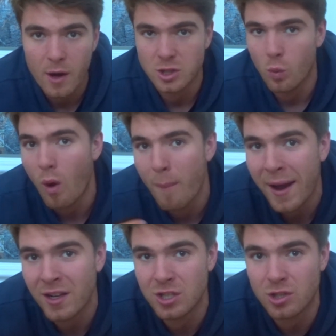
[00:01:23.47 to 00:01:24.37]
So what
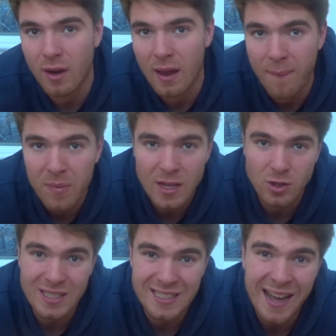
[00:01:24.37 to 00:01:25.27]
Magnus has done here, he's got a
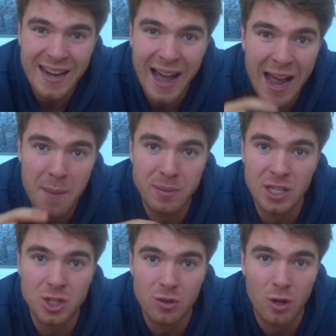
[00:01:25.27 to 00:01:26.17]
slightly higher
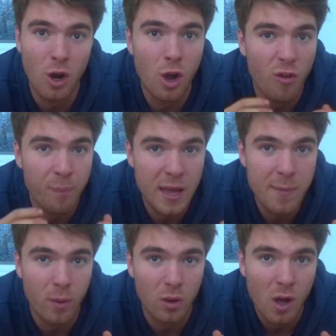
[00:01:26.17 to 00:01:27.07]
position than a lot of
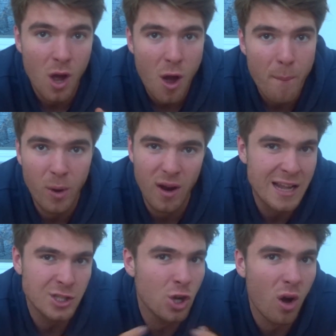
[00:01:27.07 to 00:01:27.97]
people, but
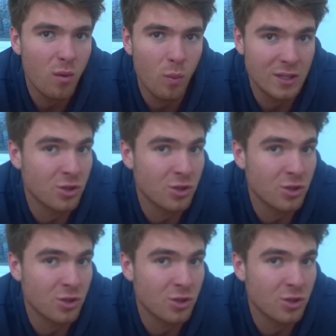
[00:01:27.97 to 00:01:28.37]
it's not, well, it